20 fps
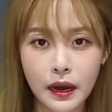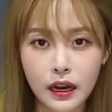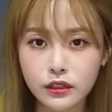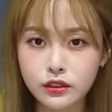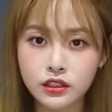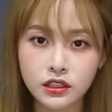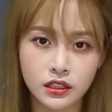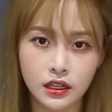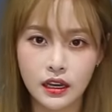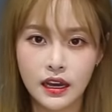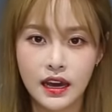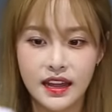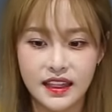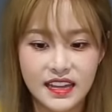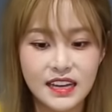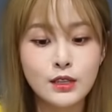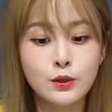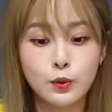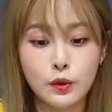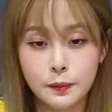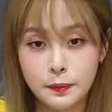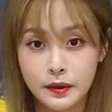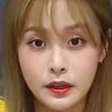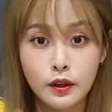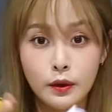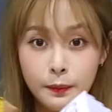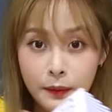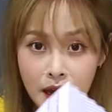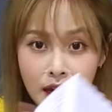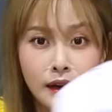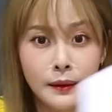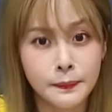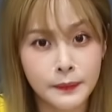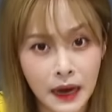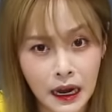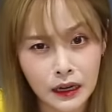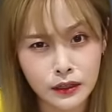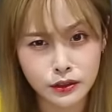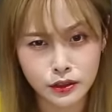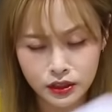pouch, this would be your makeup
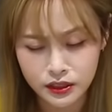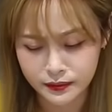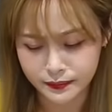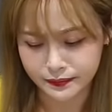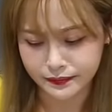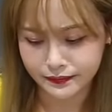pouch.